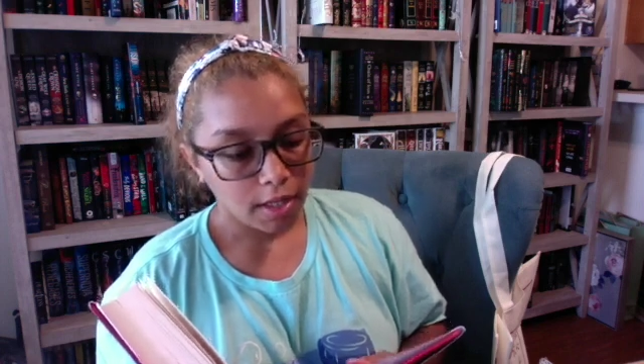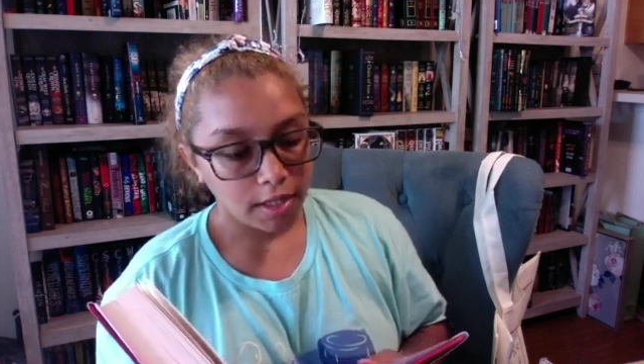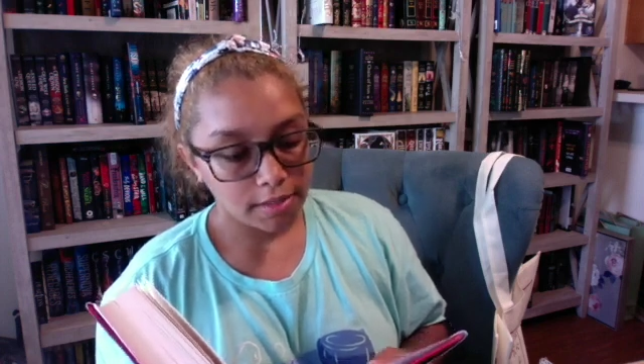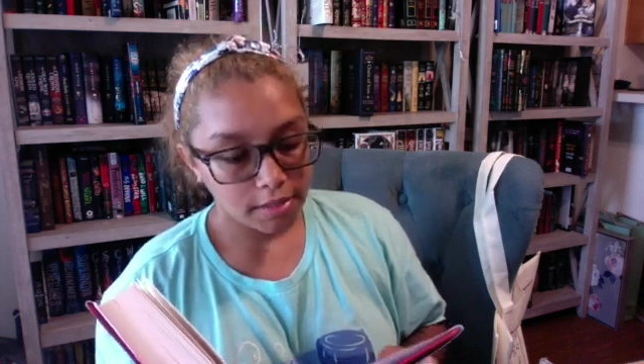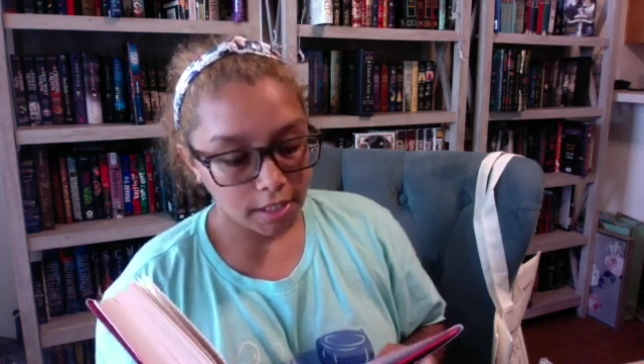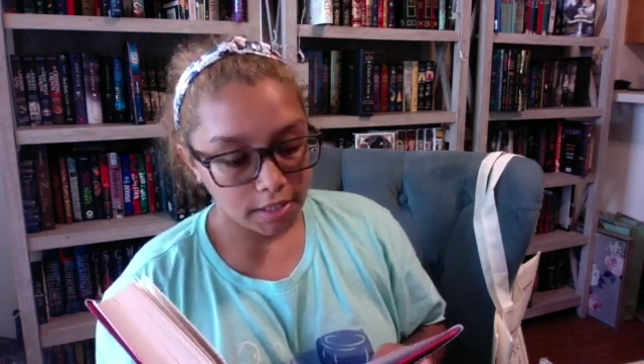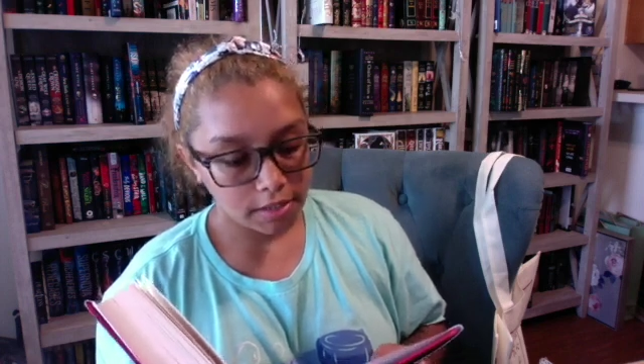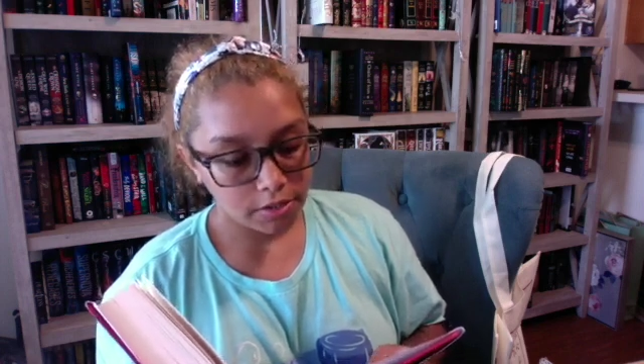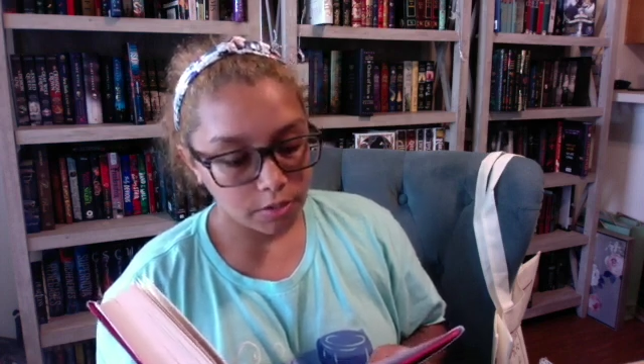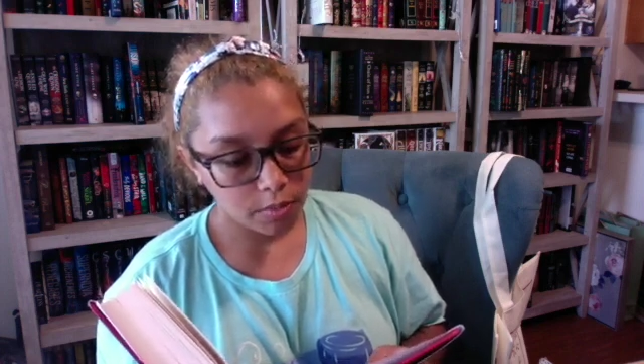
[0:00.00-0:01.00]

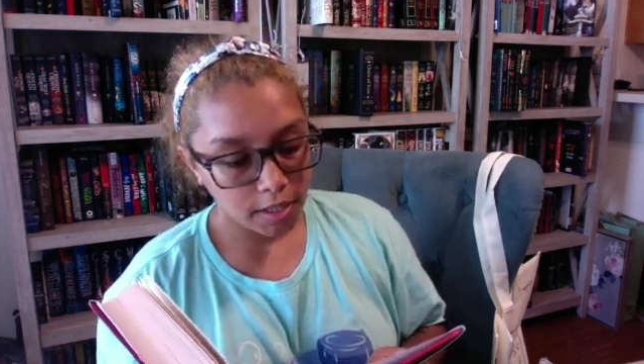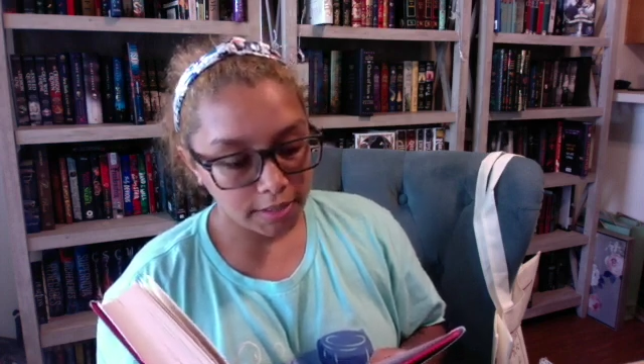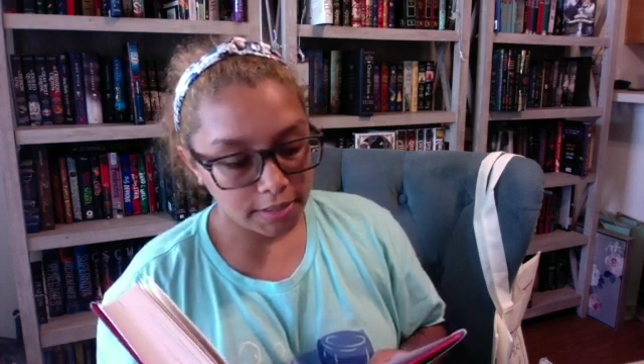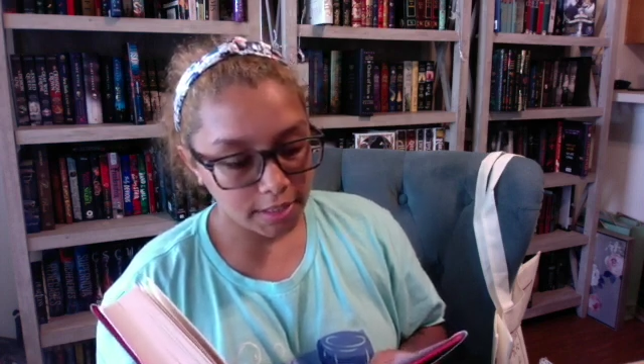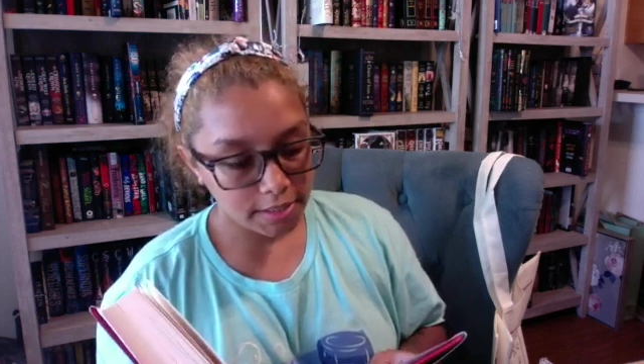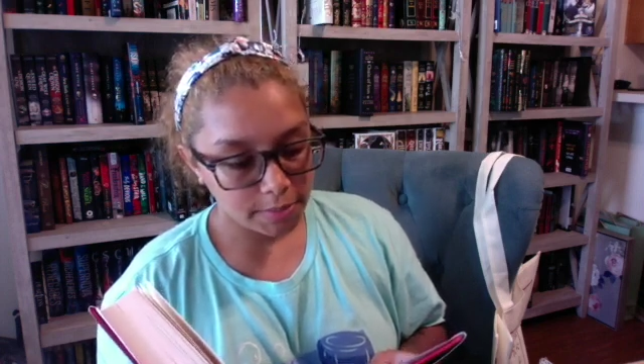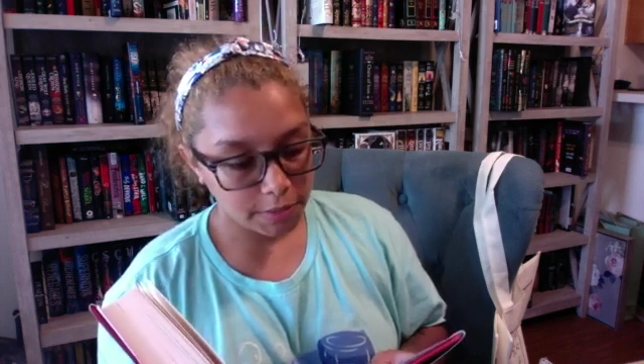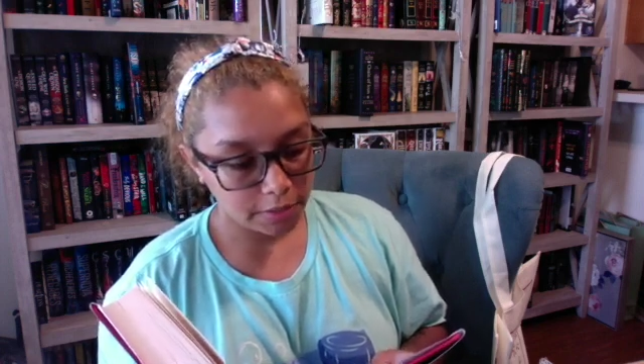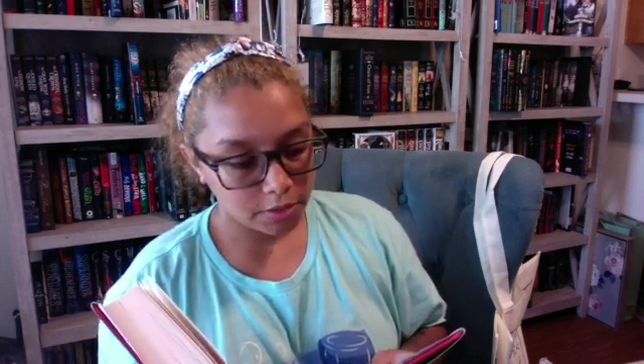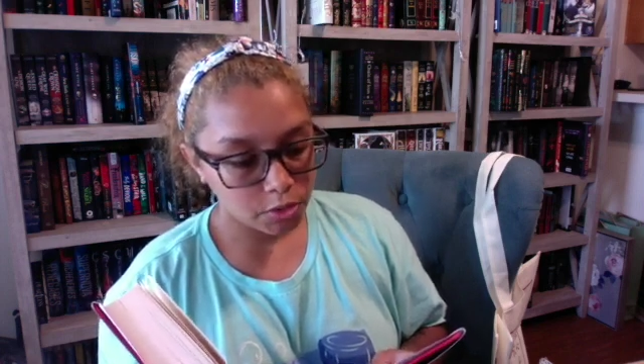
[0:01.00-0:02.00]
assigned to undead
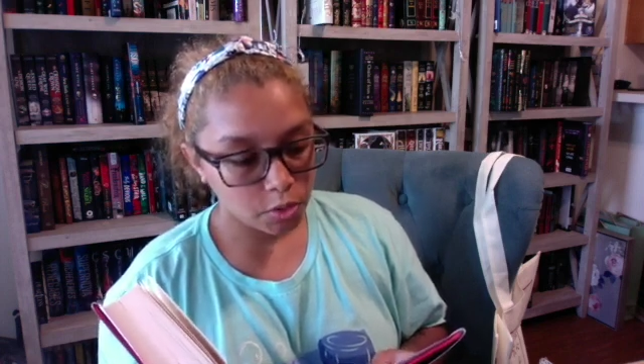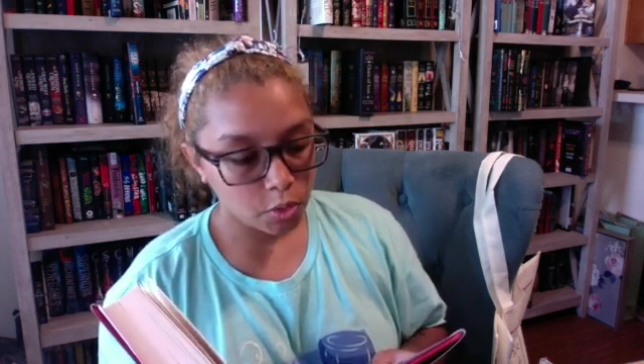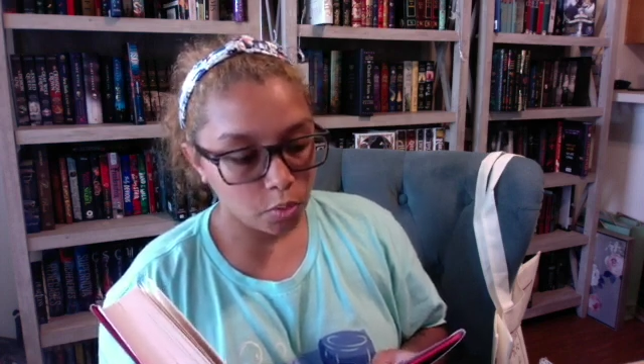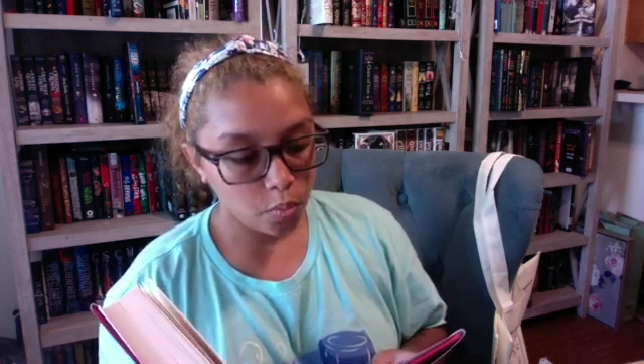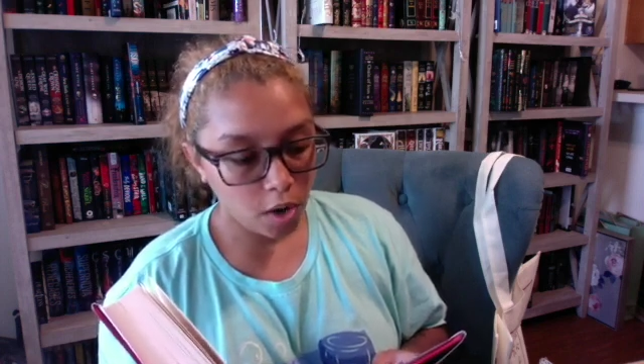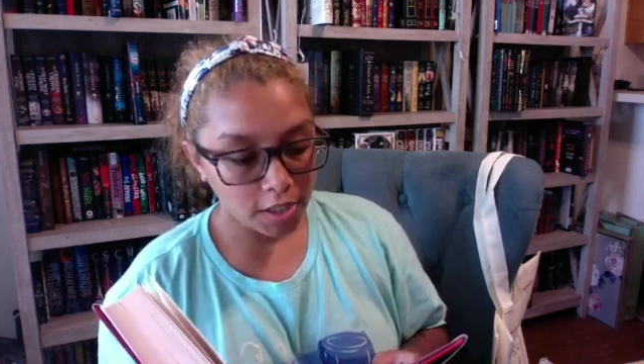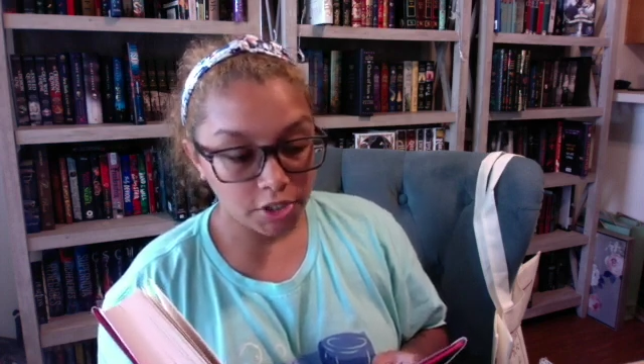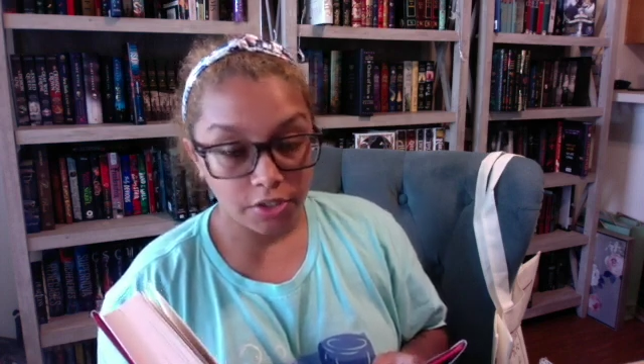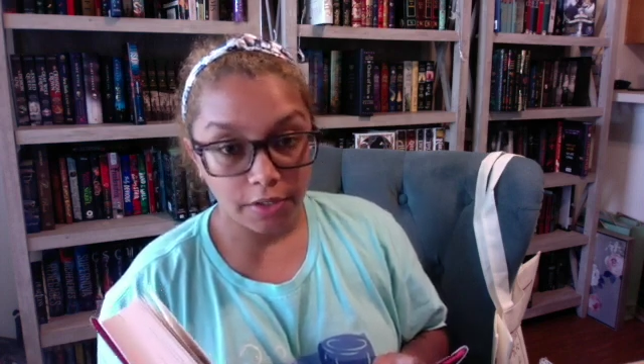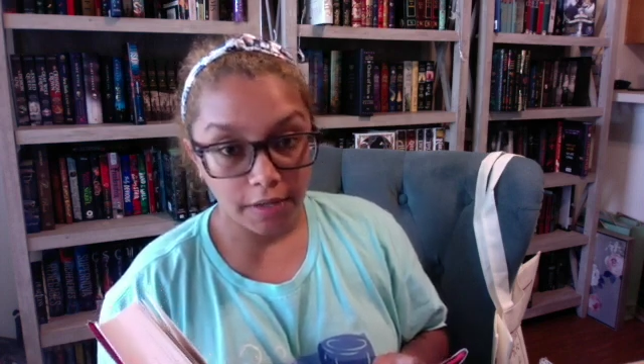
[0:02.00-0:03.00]
spirits who
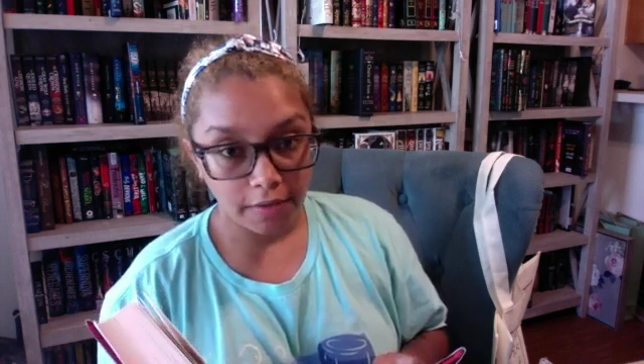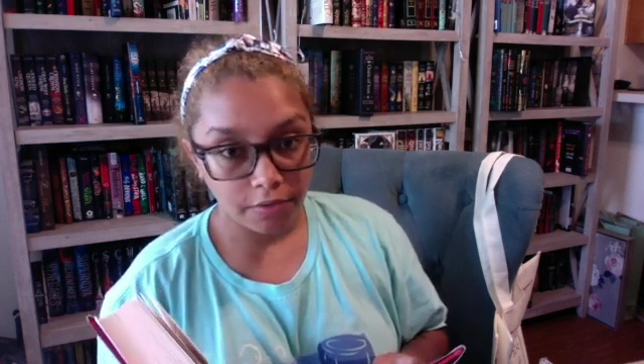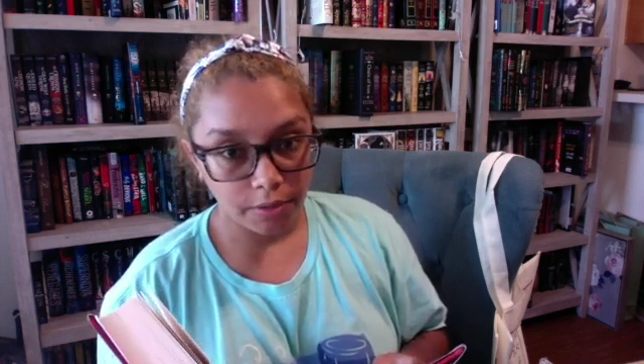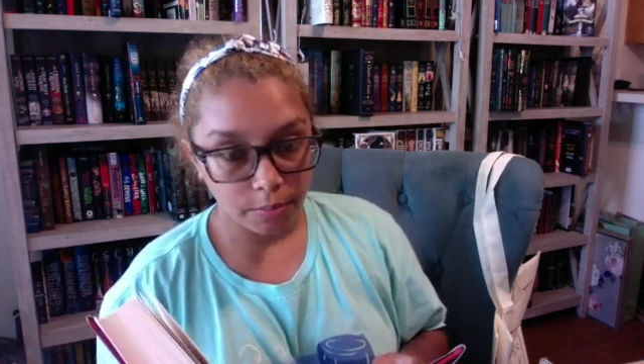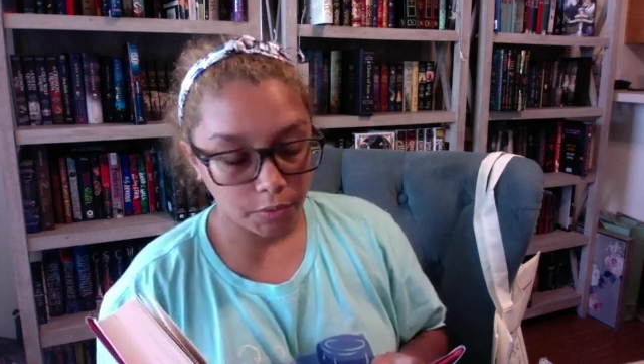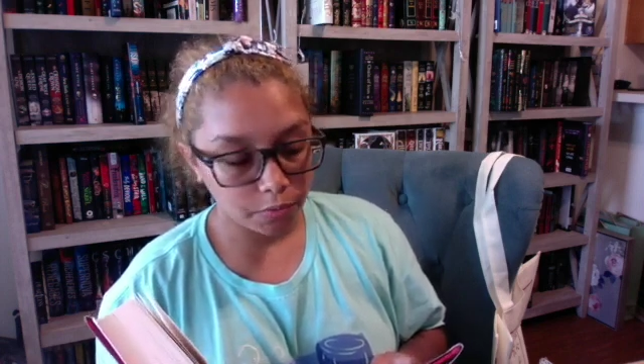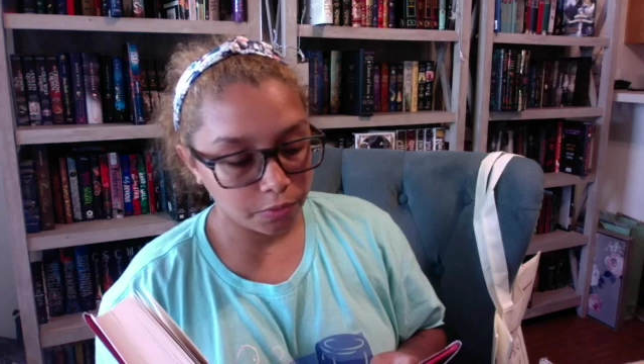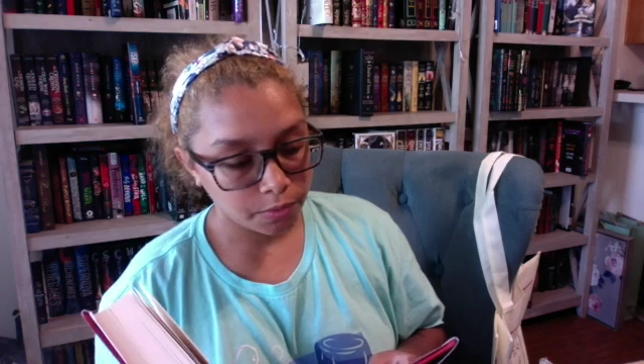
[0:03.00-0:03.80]
watch their every move.